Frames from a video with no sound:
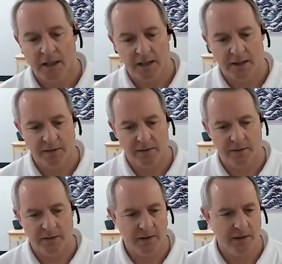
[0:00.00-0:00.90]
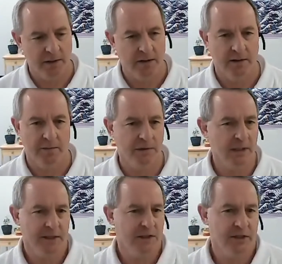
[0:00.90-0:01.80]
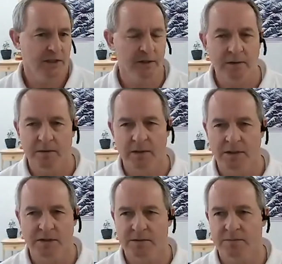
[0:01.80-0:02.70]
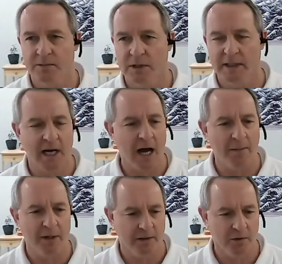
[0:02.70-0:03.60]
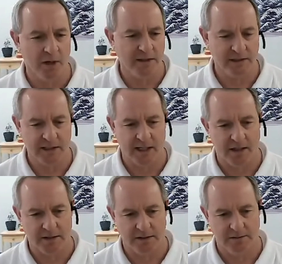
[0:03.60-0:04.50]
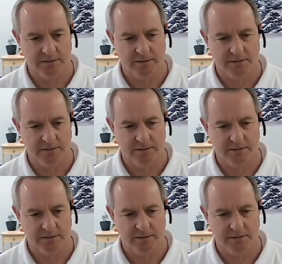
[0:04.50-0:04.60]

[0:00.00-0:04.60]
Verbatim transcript: Uh, the Tai Chi is really common across the styles.